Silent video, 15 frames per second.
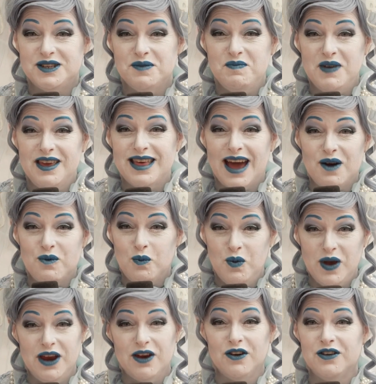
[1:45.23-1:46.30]
to be that
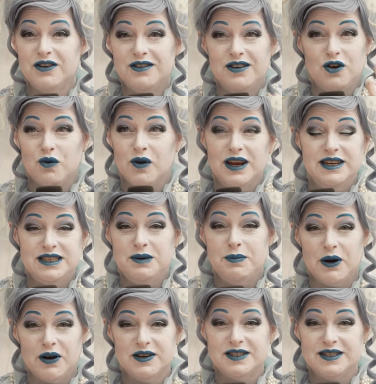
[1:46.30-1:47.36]
weird, crazy
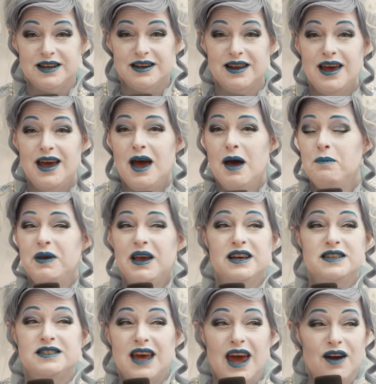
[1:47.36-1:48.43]
person
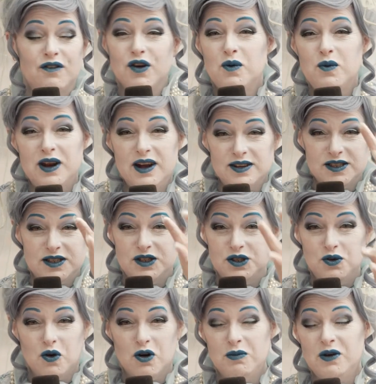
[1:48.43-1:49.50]
because everyone else's
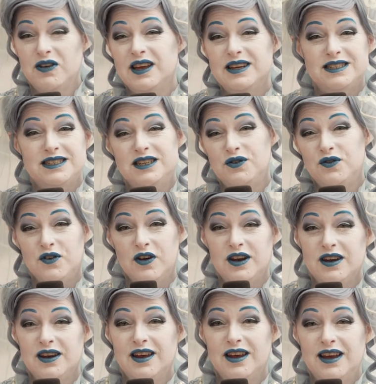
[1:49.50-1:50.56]
normal is
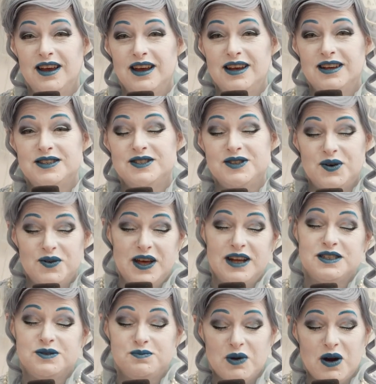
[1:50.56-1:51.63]
different. So
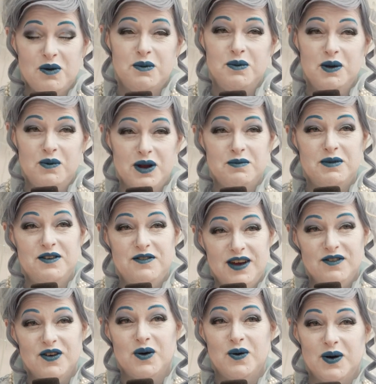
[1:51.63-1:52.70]
that's probably one of my
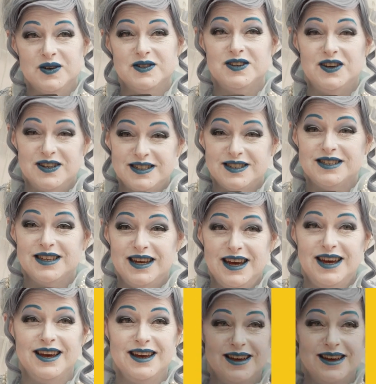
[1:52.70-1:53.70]
favorite quotes, honestly.